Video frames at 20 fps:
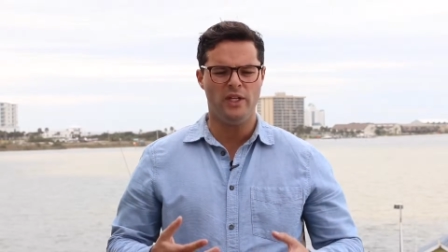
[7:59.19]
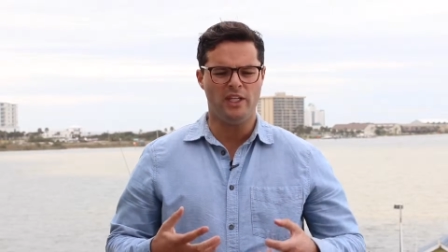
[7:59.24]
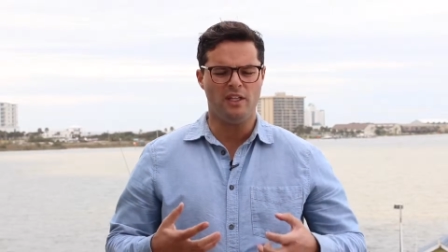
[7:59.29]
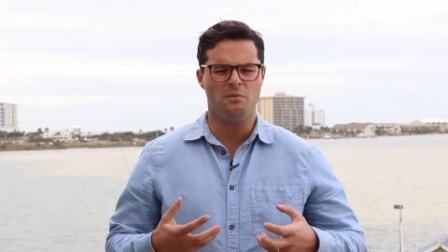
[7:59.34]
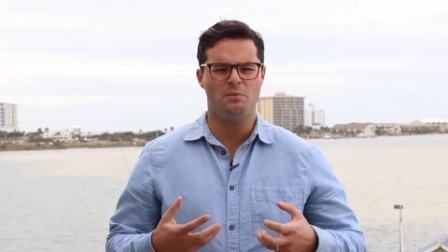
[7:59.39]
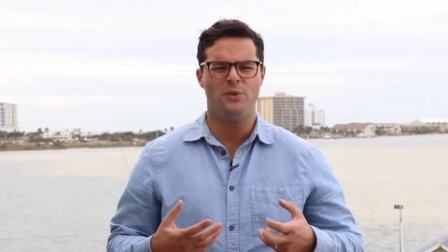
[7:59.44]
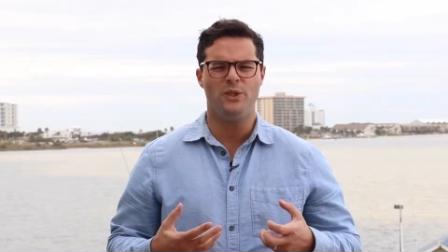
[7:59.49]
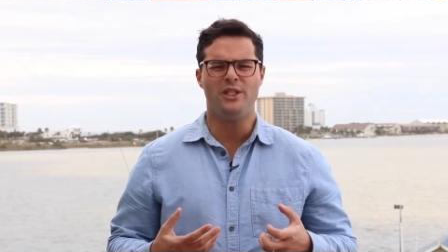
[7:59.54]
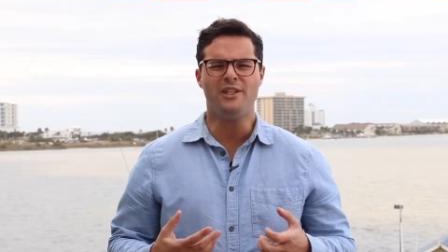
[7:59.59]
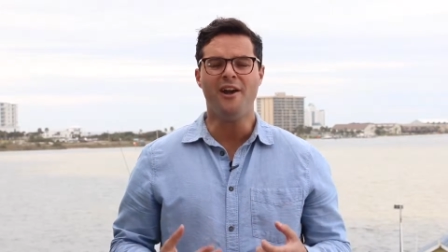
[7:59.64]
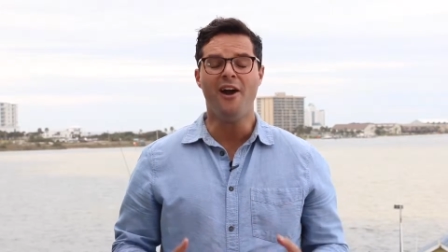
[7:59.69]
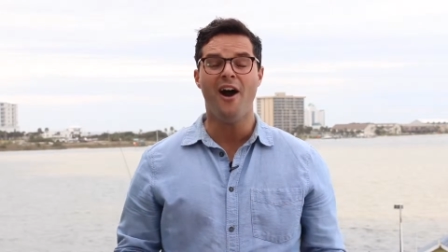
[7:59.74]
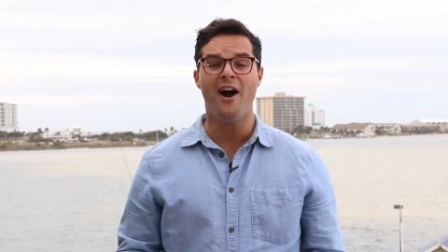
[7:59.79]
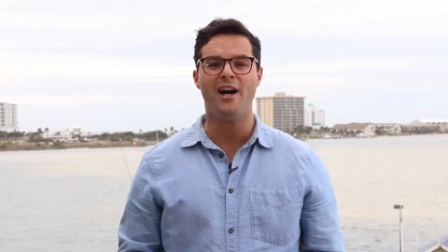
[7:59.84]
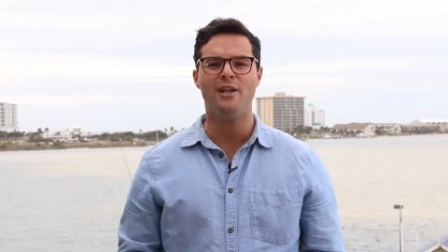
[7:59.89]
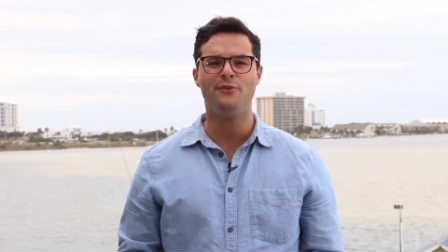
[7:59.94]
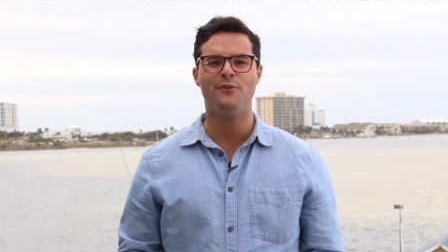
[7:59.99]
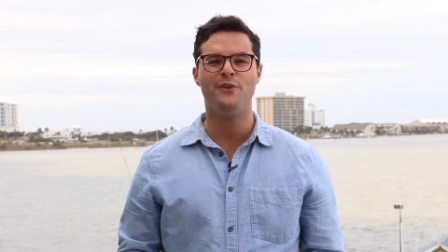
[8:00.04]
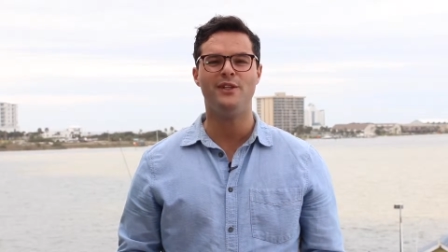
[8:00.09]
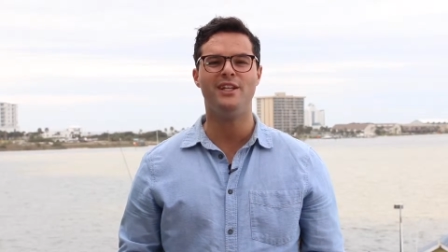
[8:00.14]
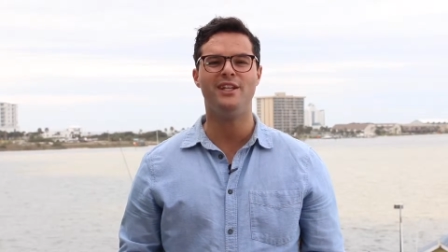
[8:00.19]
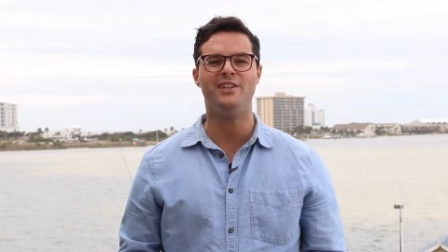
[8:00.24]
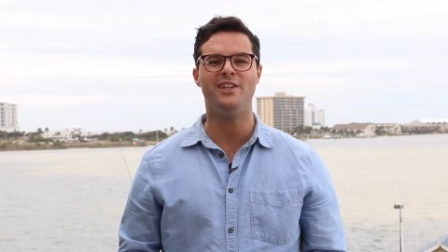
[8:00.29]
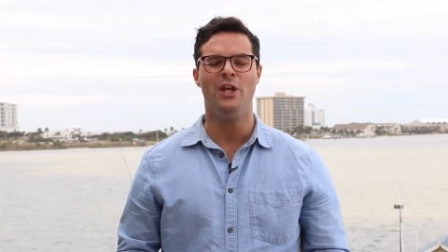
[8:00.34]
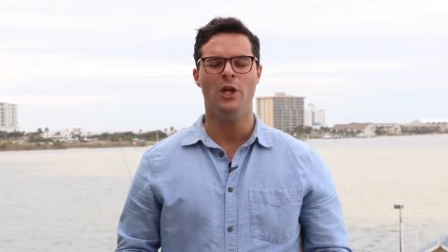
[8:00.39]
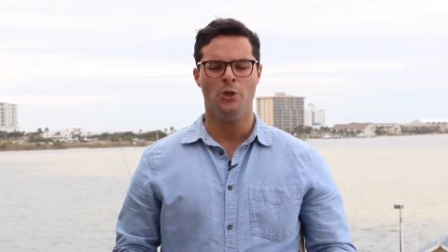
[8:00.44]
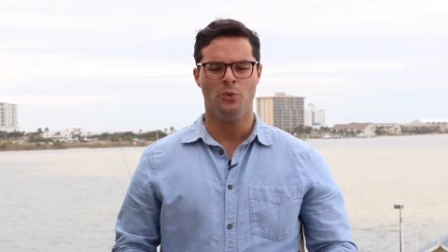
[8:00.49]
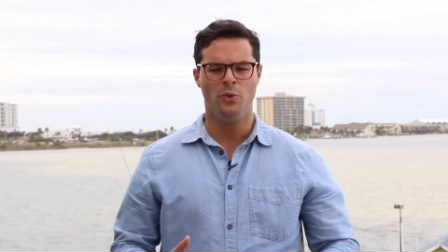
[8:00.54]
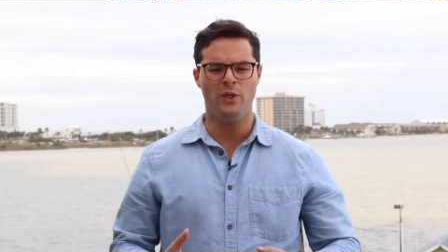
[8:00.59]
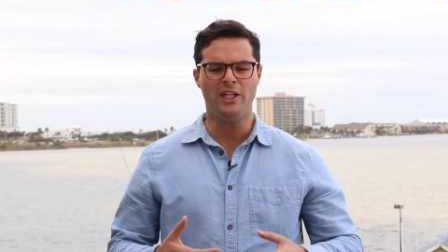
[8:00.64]
we can be
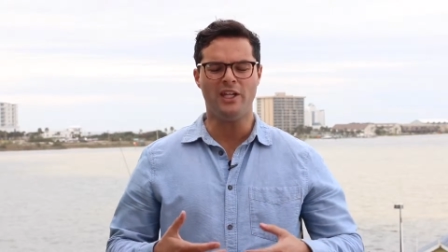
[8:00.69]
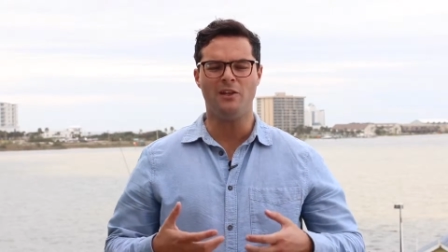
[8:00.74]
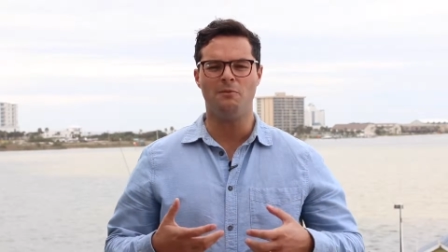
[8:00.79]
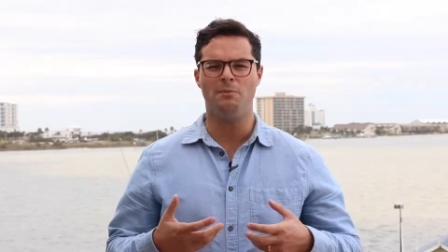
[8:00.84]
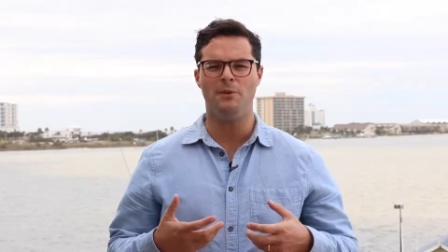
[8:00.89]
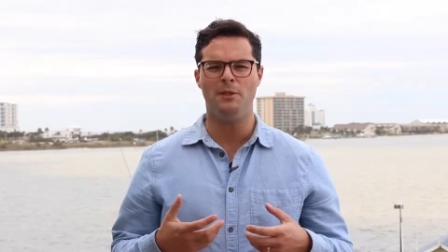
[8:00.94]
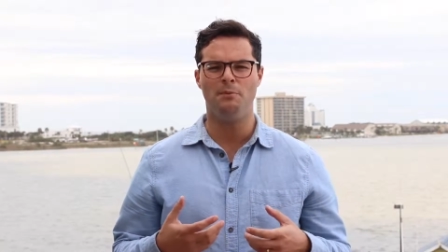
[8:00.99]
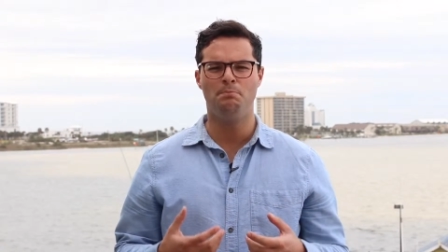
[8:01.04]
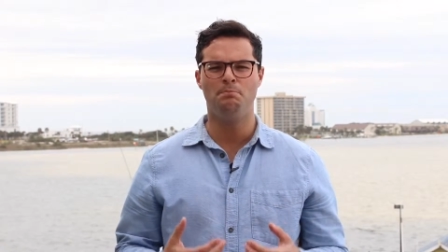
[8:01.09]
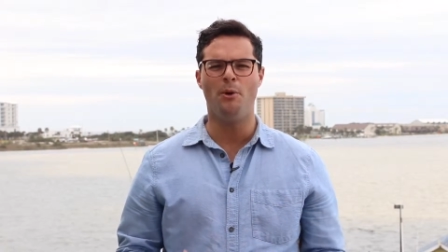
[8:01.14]
confident, we can